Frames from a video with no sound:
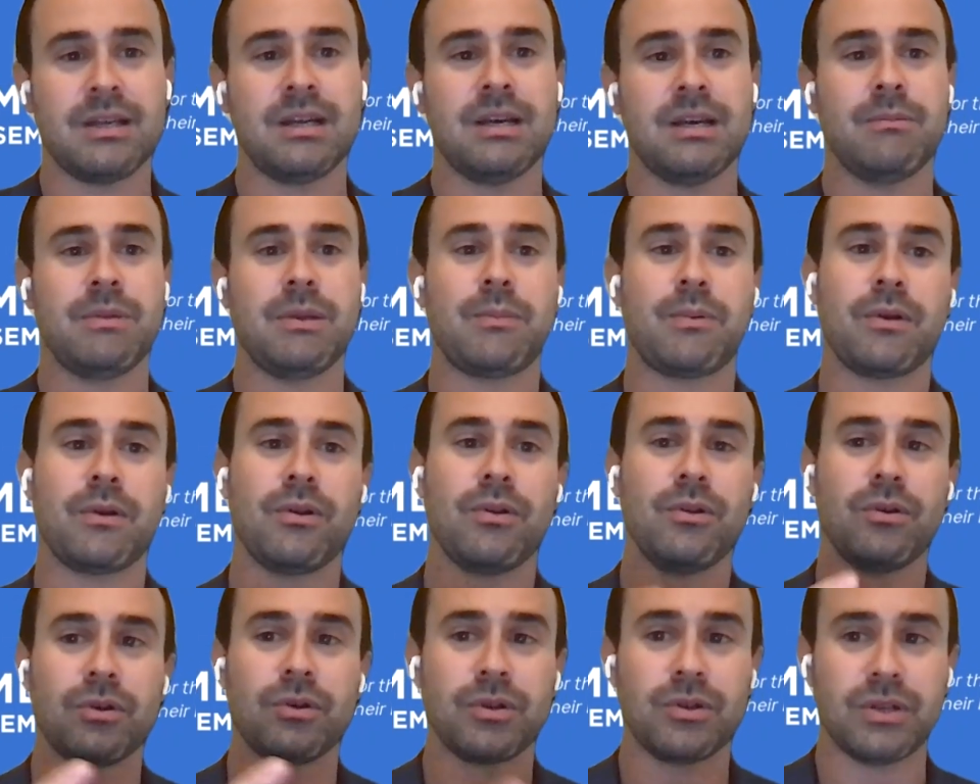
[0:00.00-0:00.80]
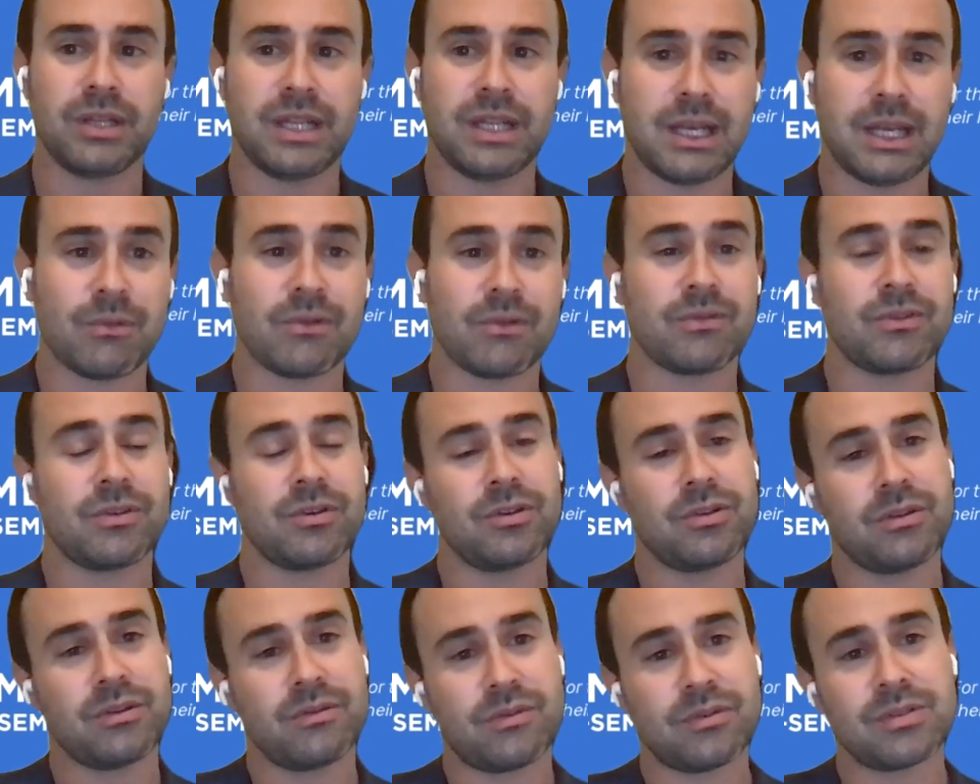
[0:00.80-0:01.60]
people know the name of the
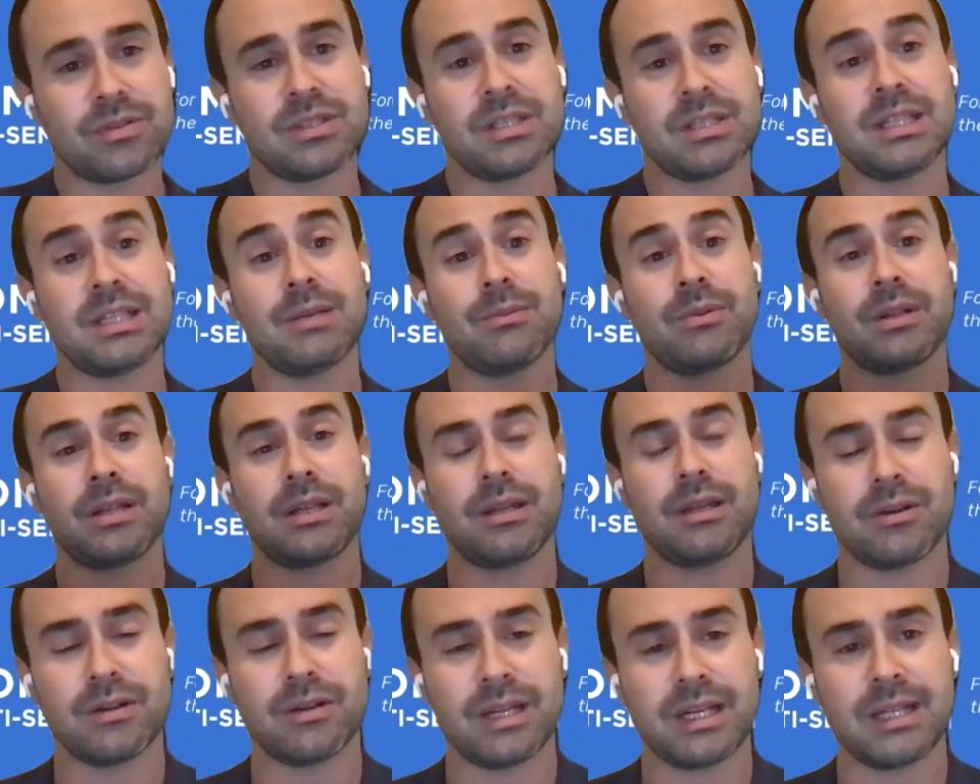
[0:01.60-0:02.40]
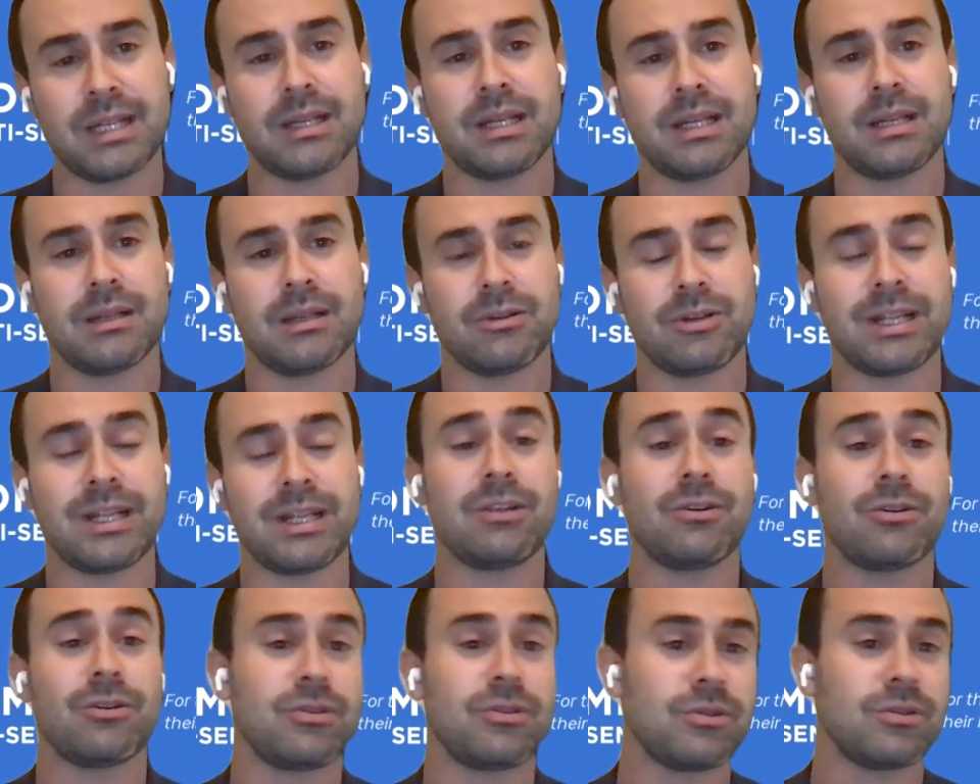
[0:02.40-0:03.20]
university, but they
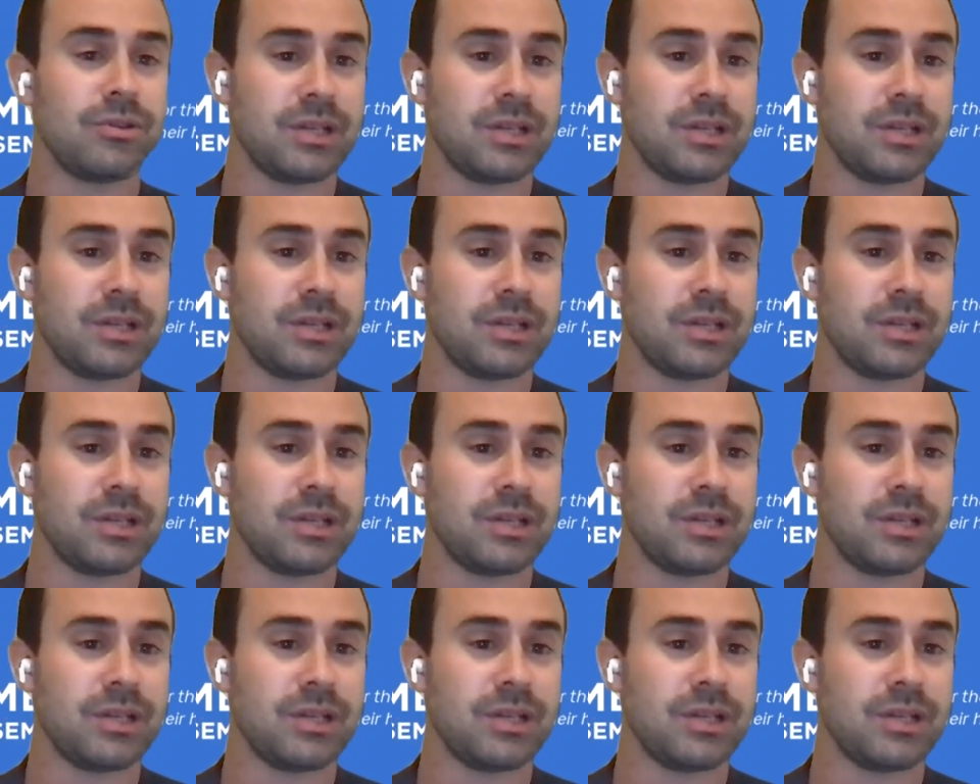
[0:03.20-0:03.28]
don't know the